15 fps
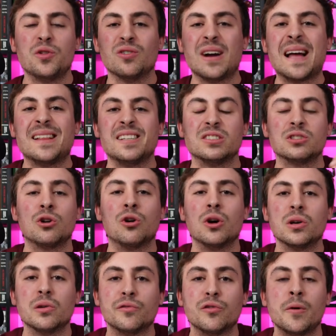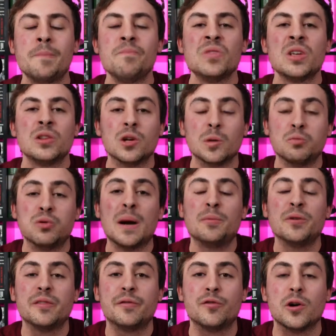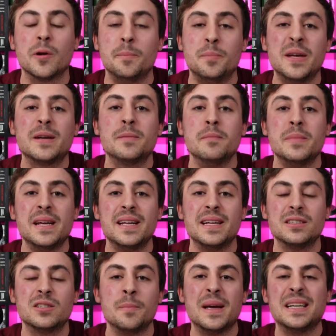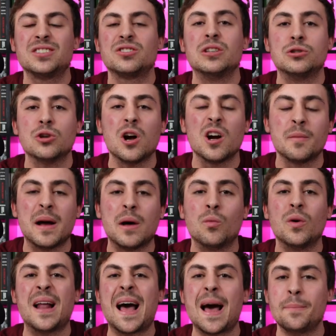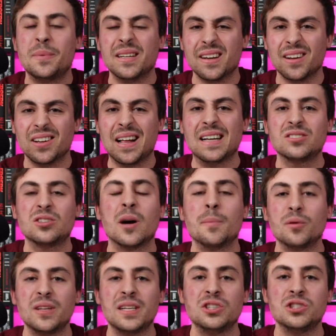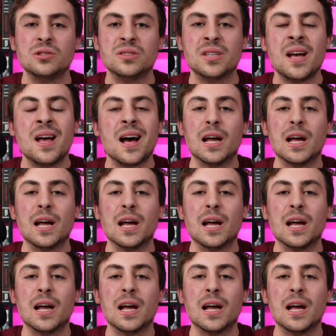They're at this carnival, they're prepping for a big meeting to basically talk about what happened in the last couple issues.